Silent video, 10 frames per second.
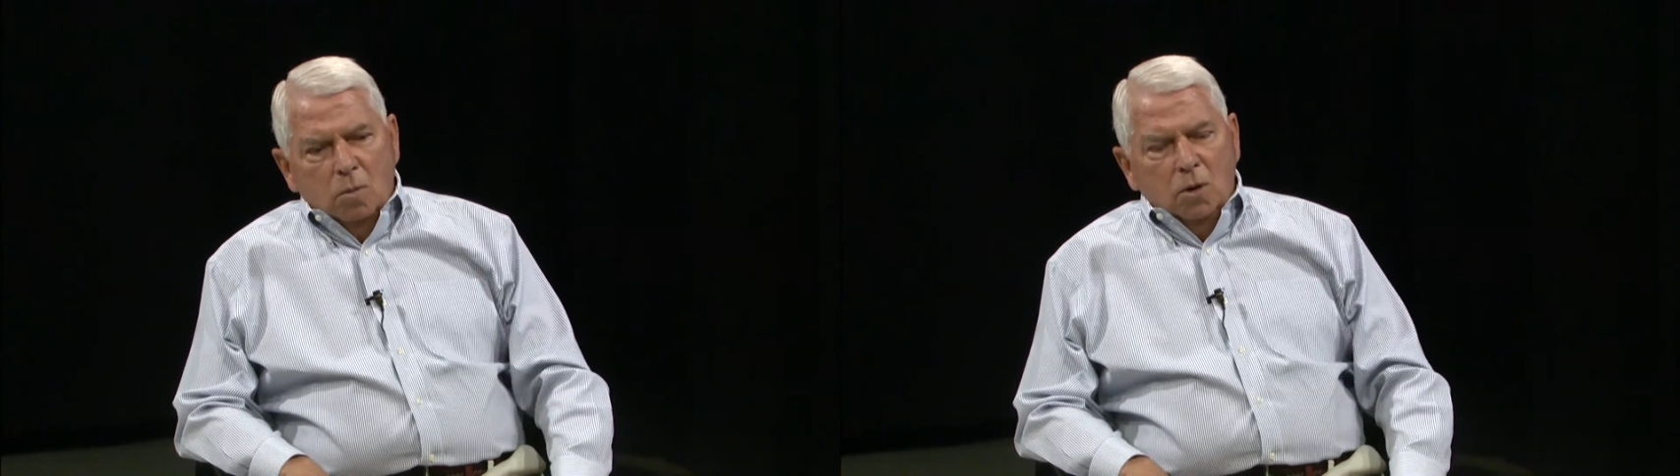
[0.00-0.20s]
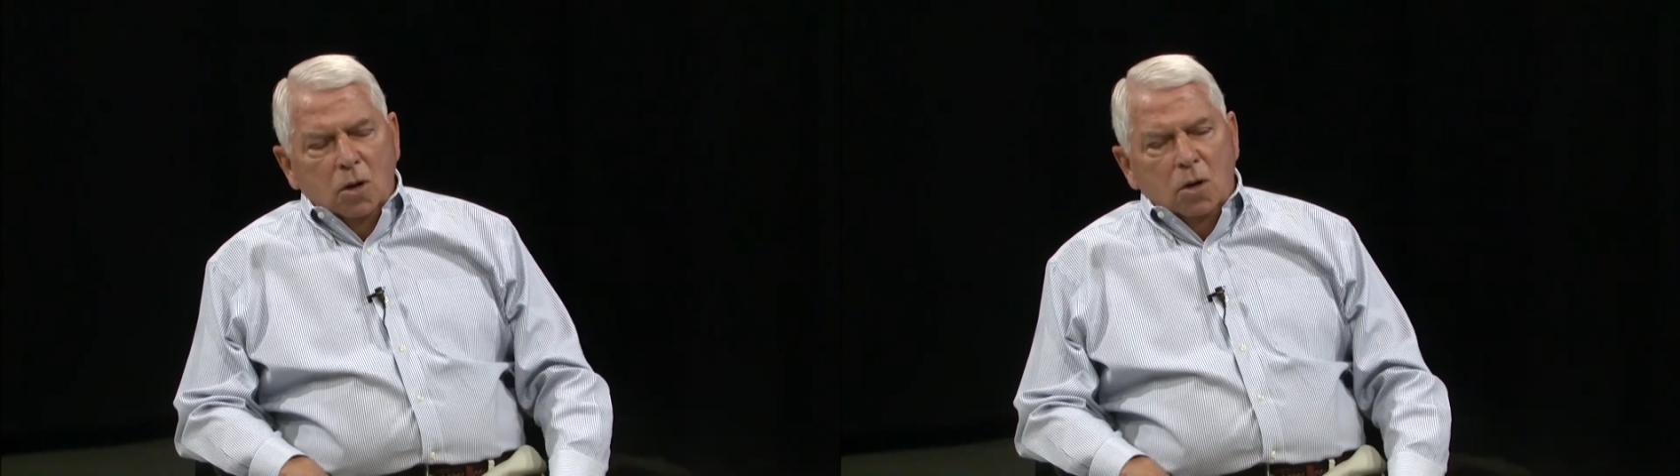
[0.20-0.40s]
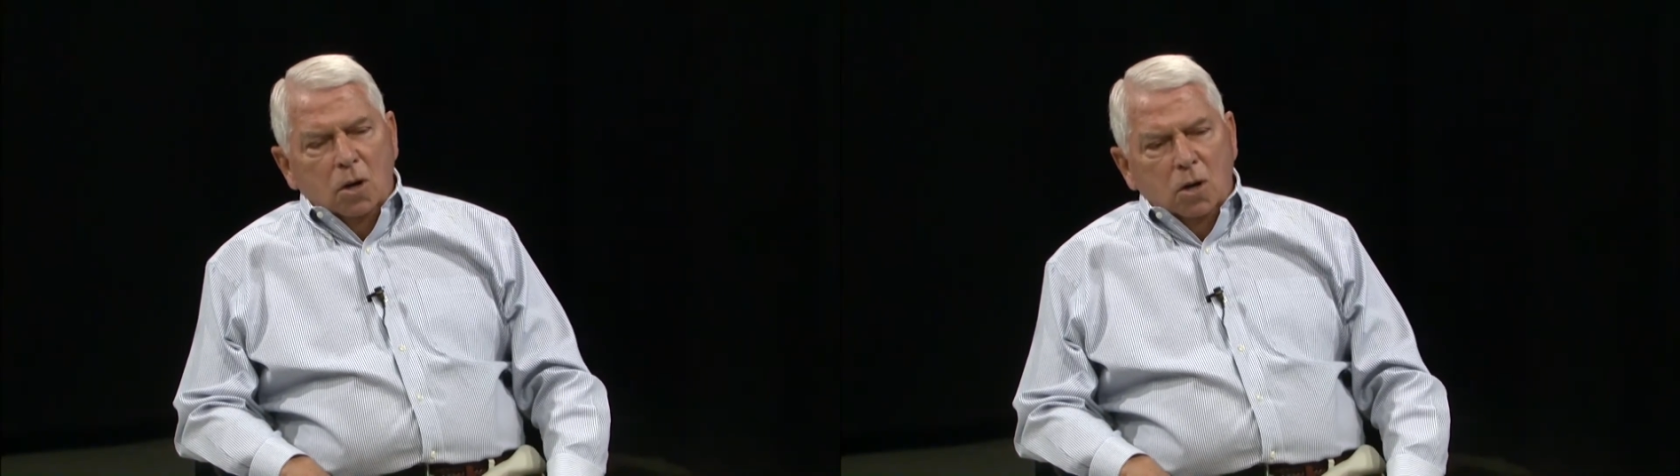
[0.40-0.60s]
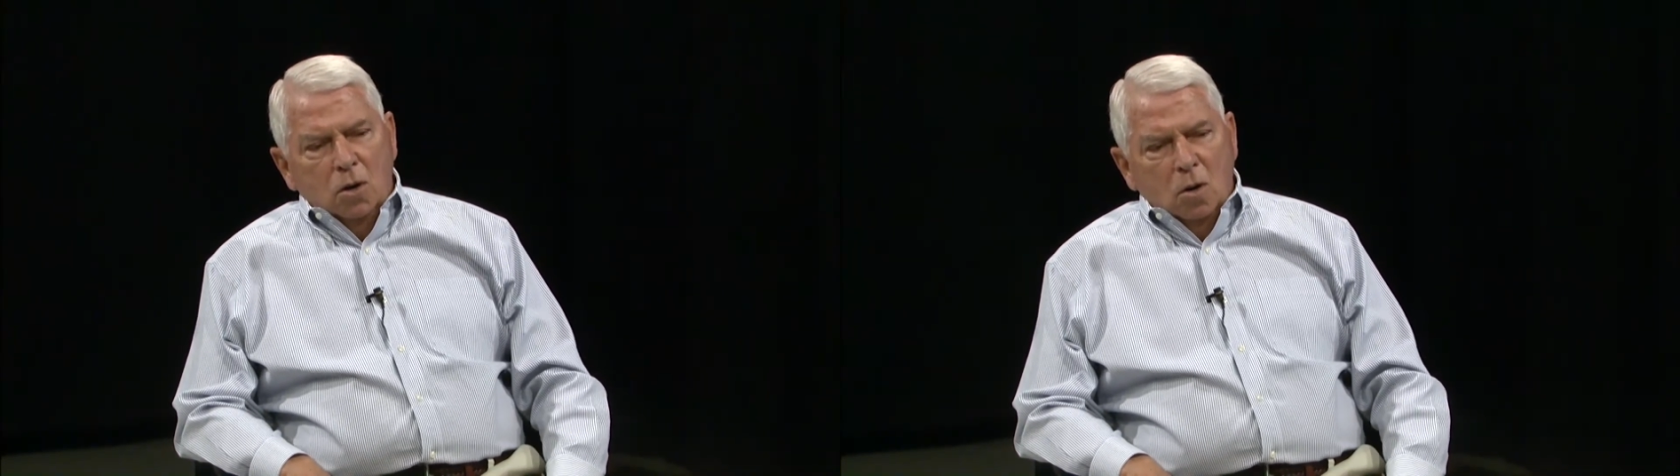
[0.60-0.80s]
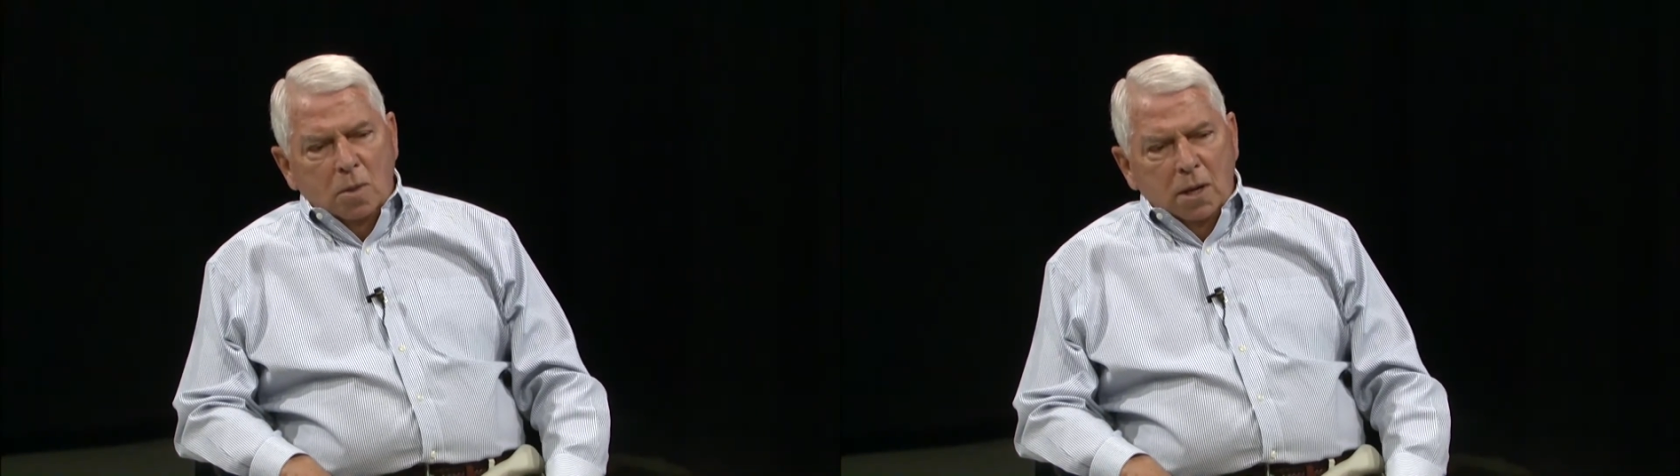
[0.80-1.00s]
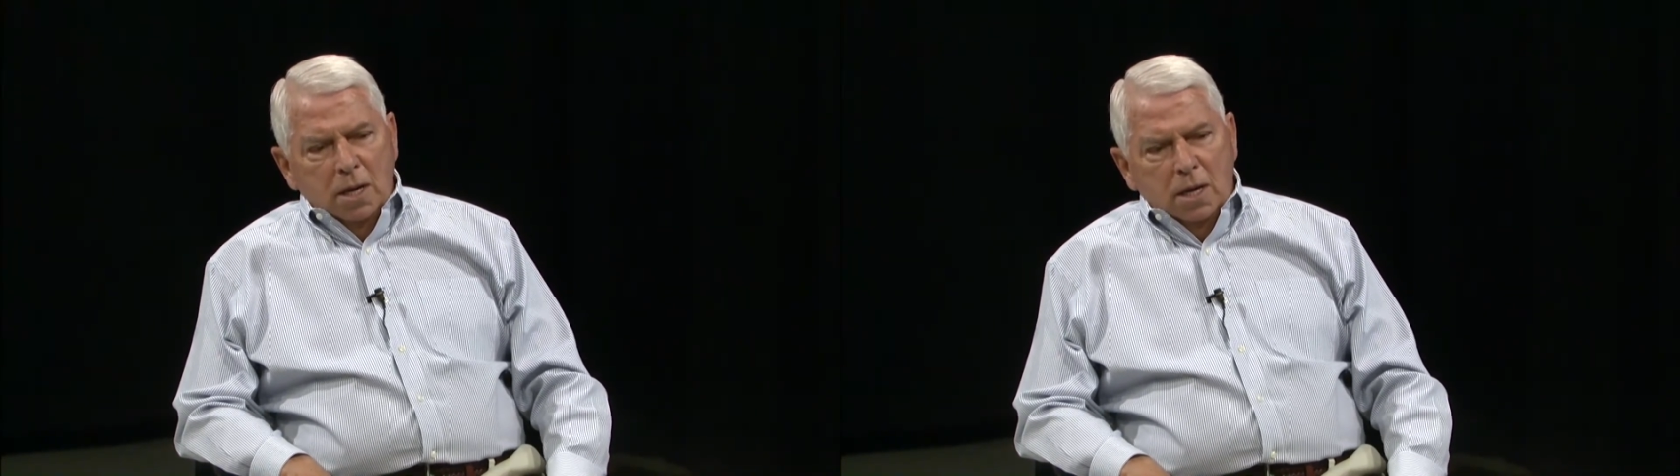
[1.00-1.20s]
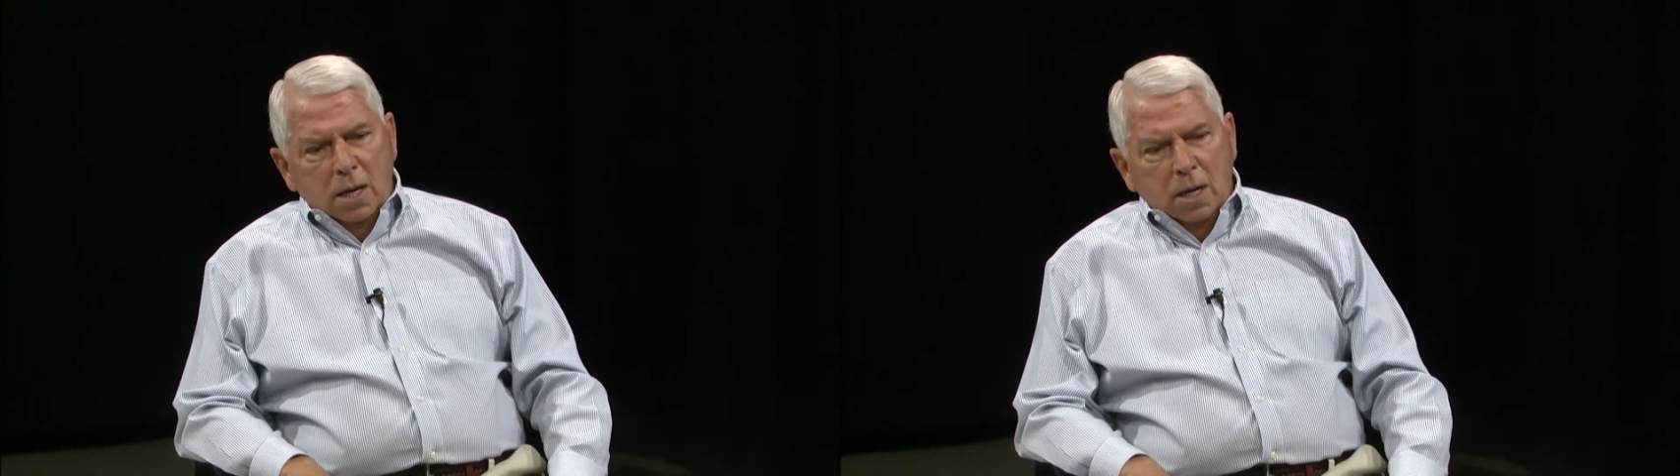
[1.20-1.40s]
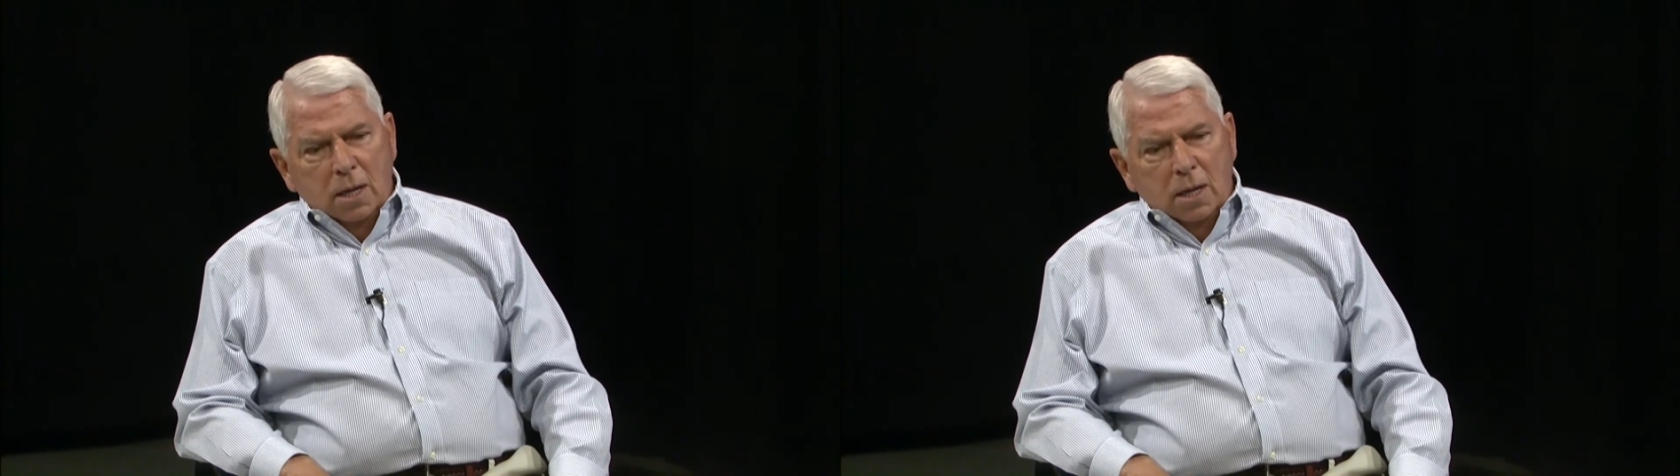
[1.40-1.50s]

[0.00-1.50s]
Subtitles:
pretty good. And normally